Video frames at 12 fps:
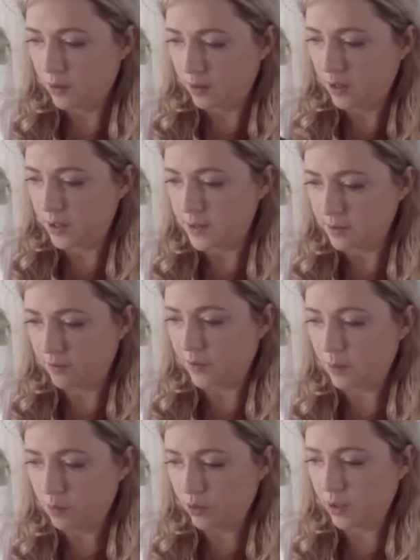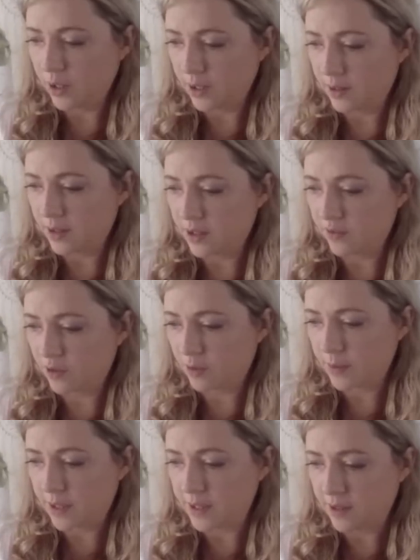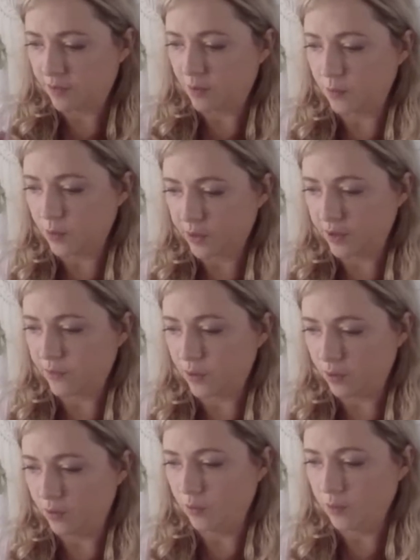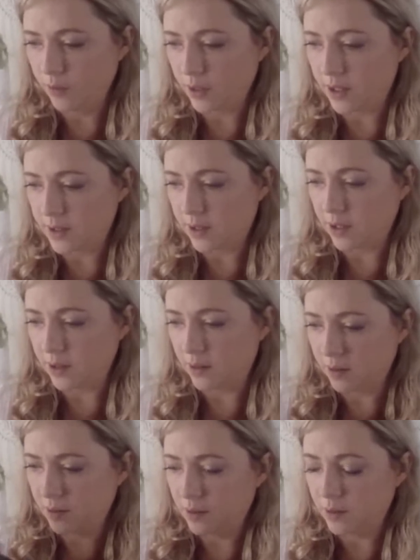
Okay, so if I'm looking at this from a different point of view, as in